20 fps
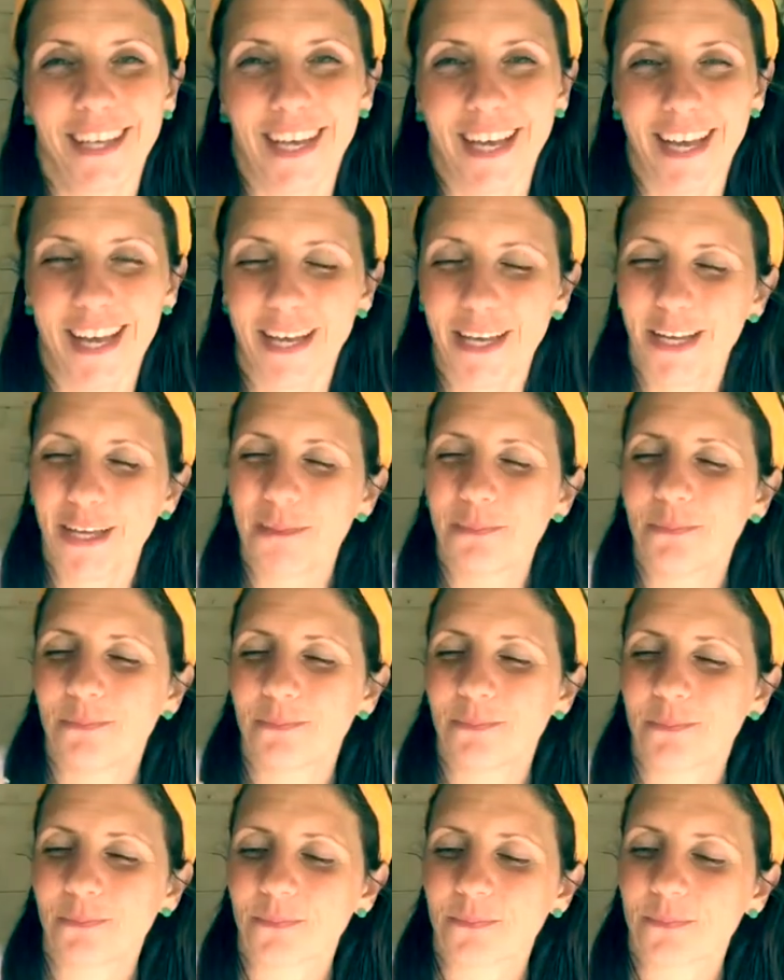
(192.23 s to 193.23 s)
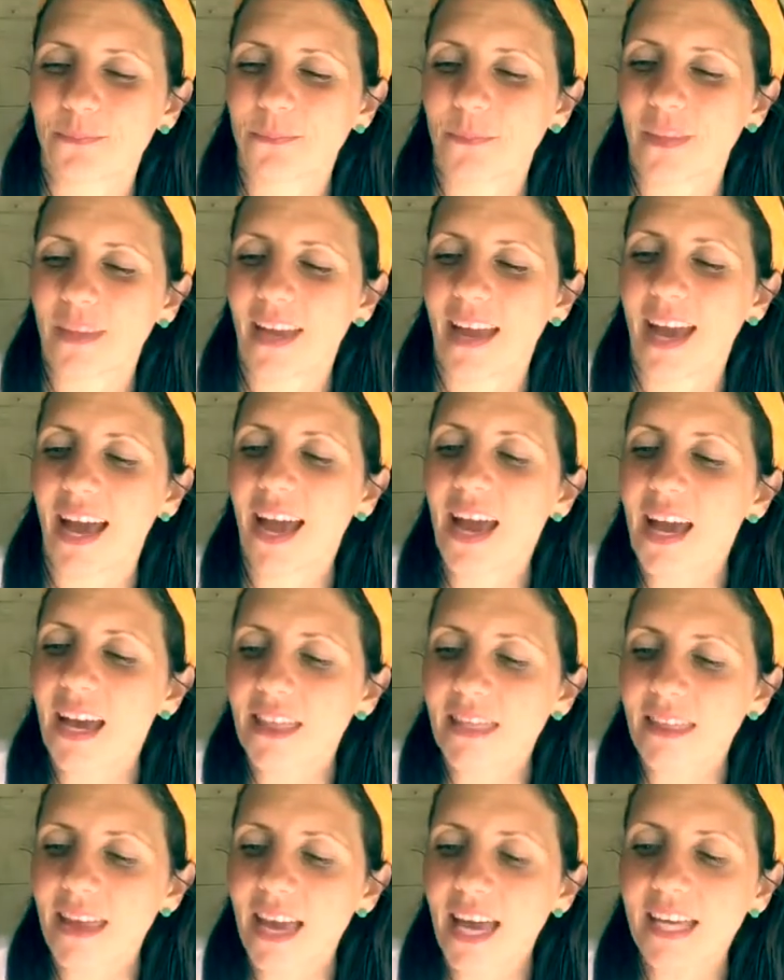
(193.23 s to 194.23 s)
And
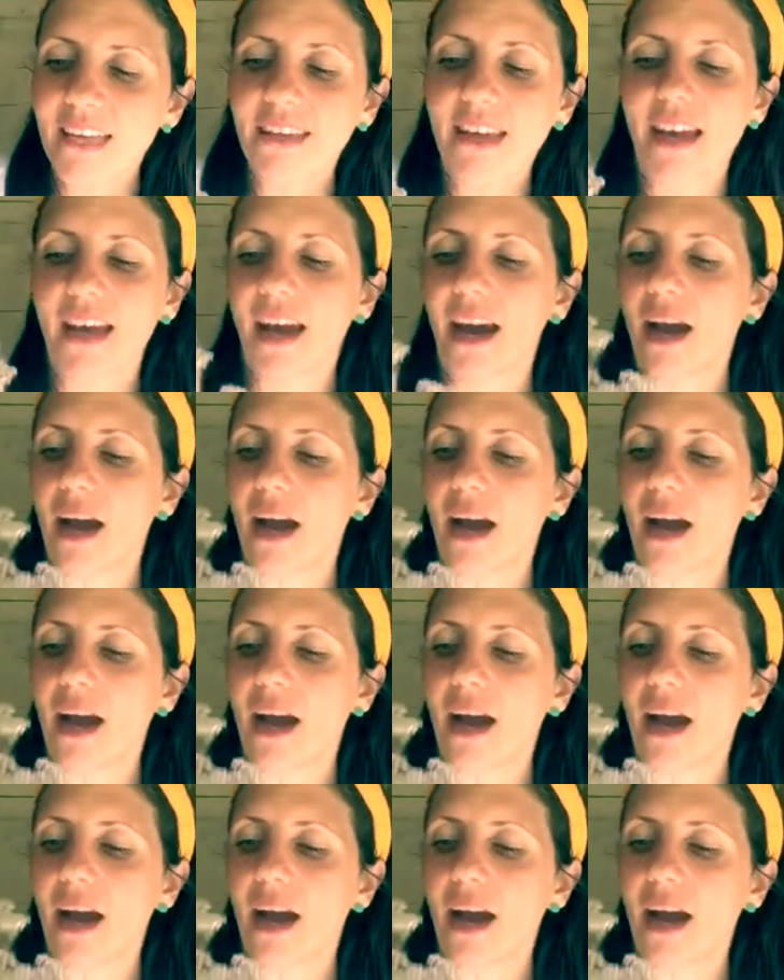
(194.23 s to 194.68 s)
then